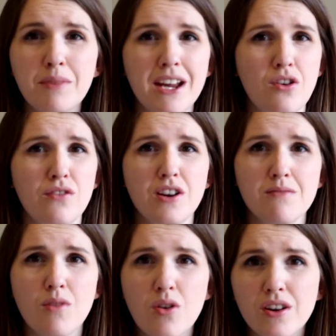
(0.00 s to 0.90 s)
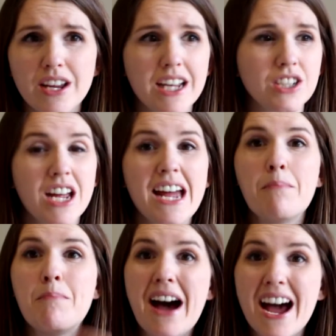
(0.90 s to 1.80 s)
paying off your mortgage,
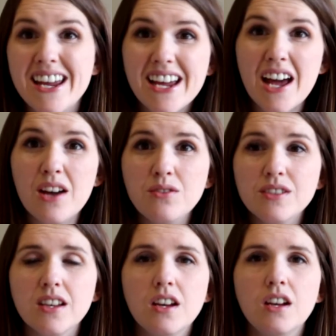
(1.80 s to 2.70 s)
buying a house,